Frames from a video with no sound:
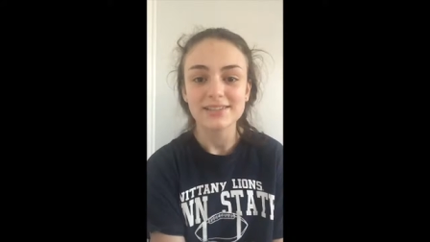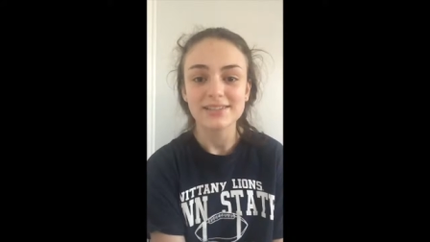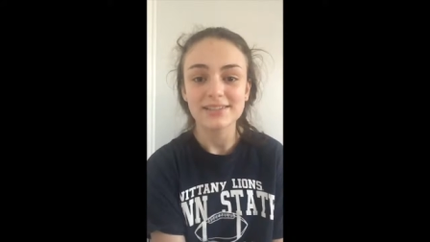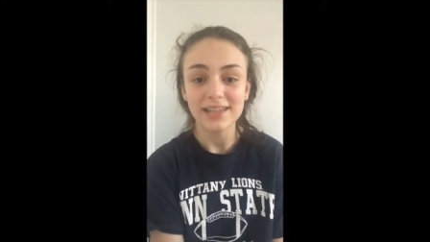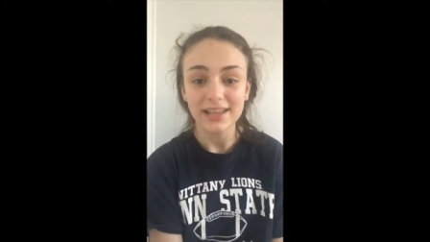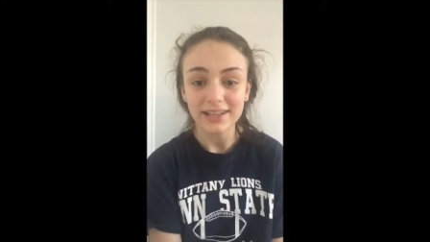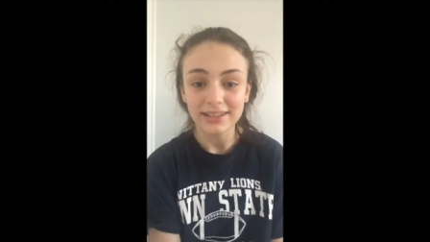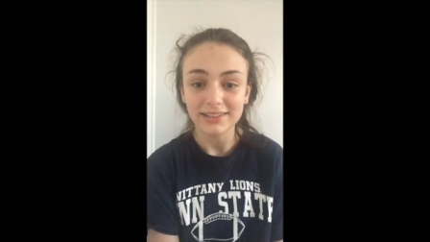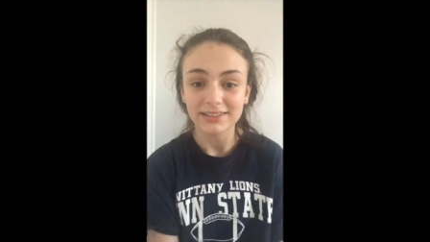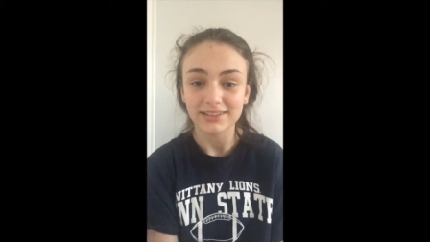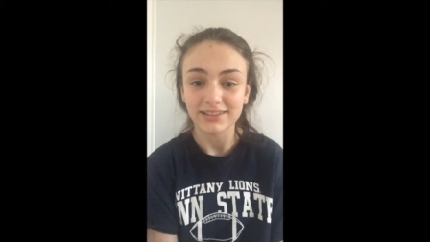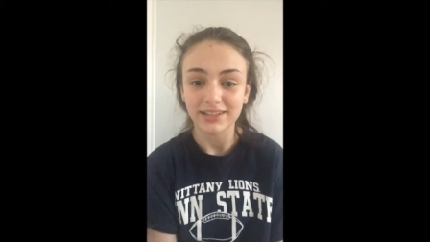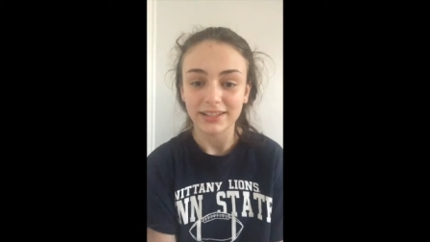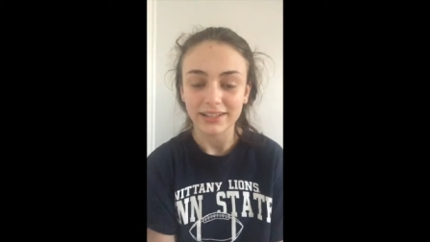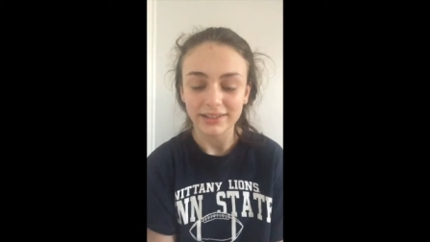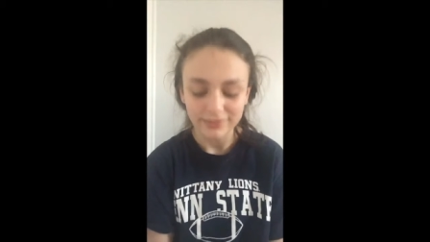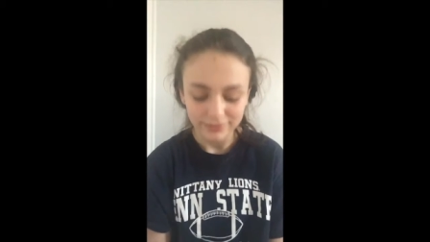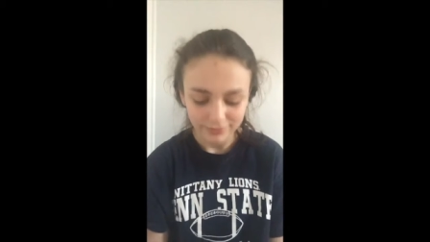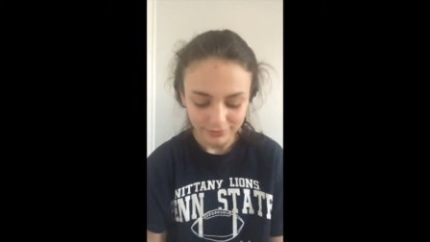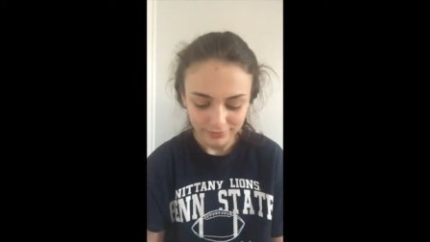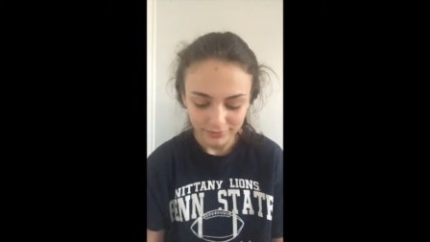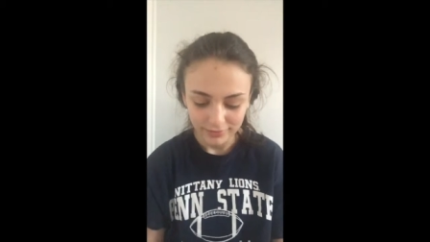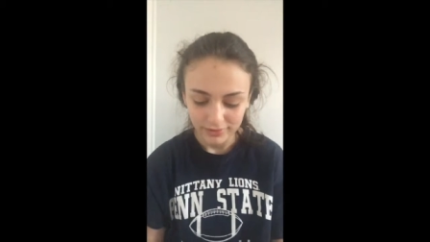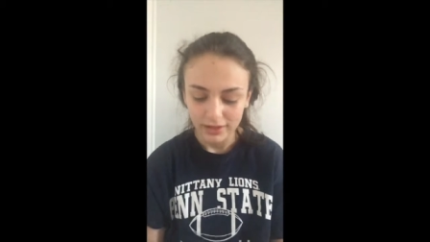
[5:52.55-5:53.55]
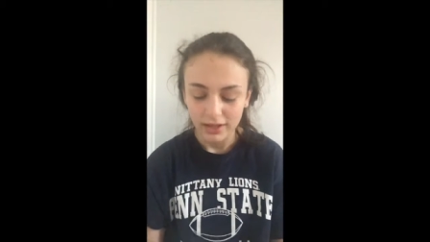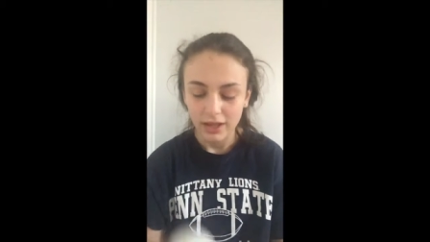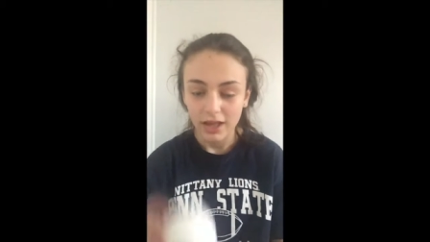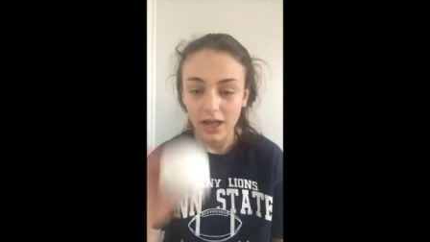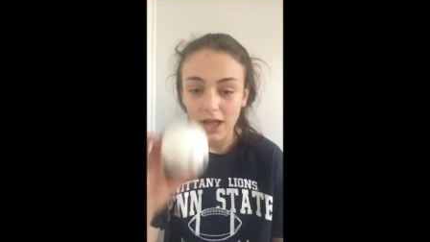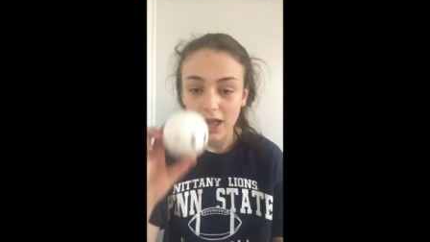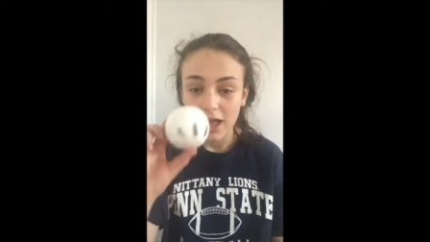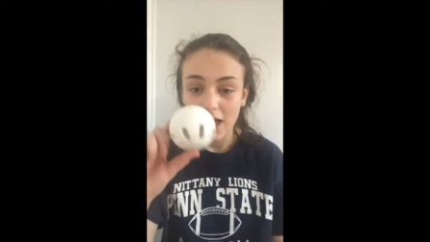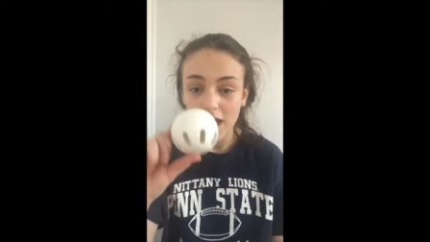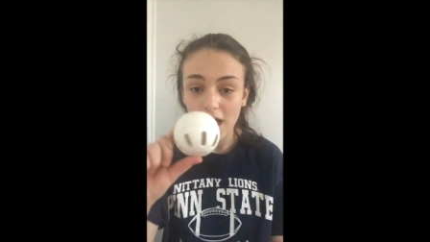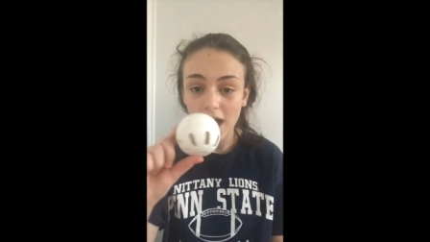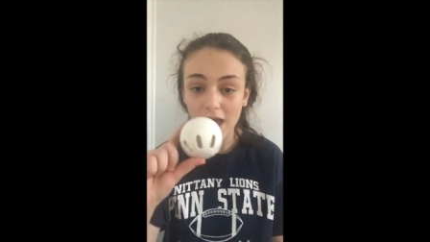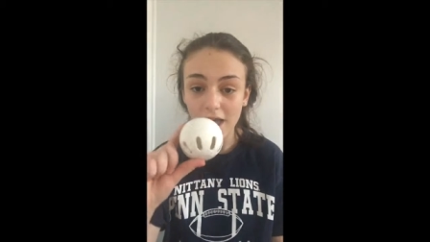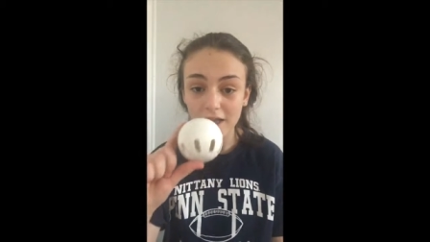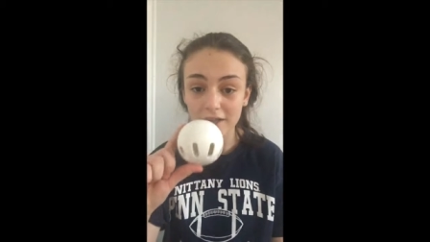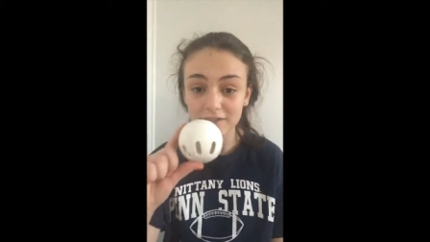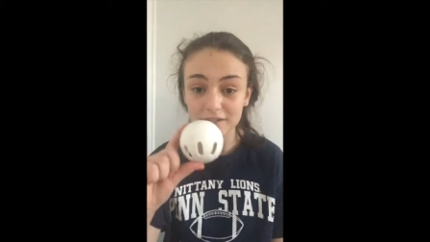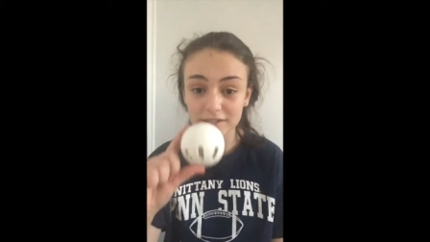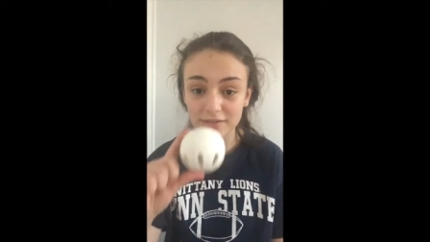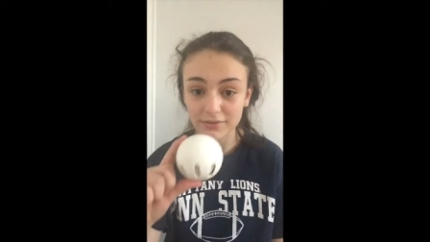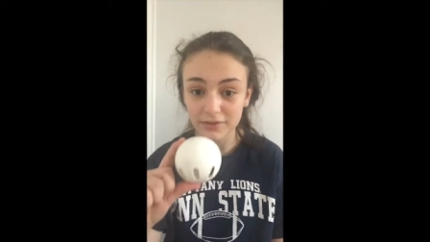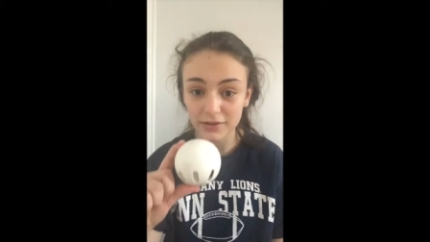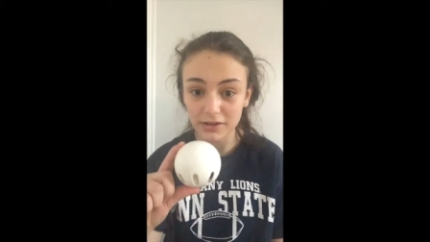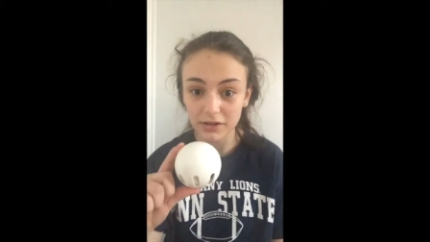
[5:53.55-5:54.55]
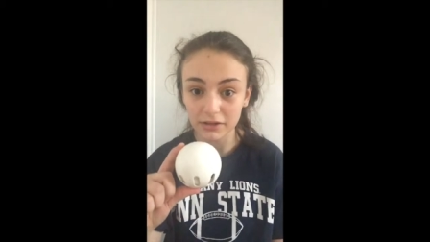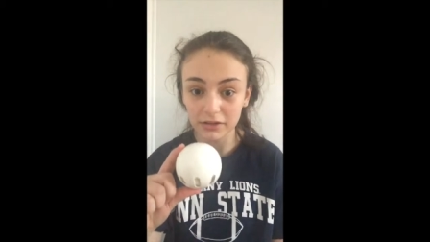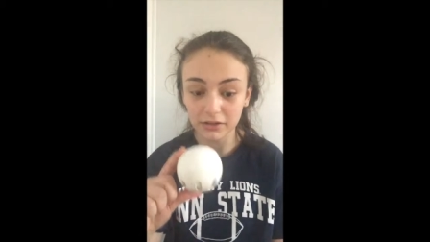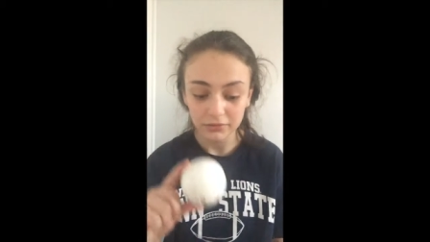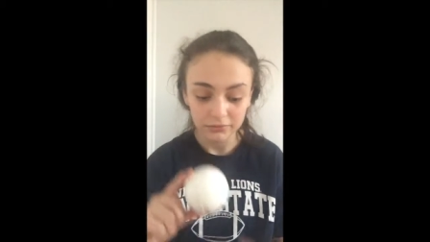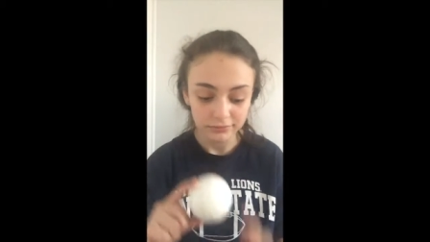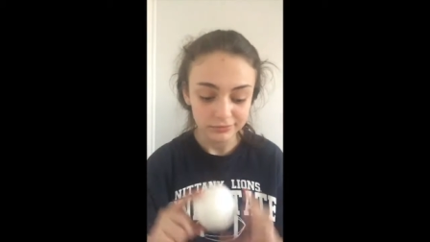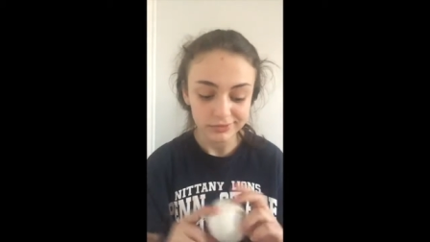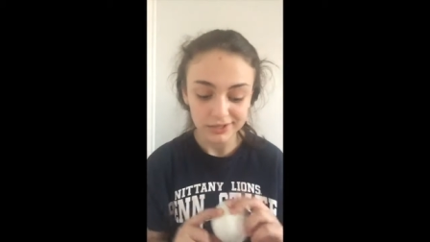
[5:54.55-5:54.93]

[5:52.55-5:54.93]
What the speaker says: Secondly, a sphere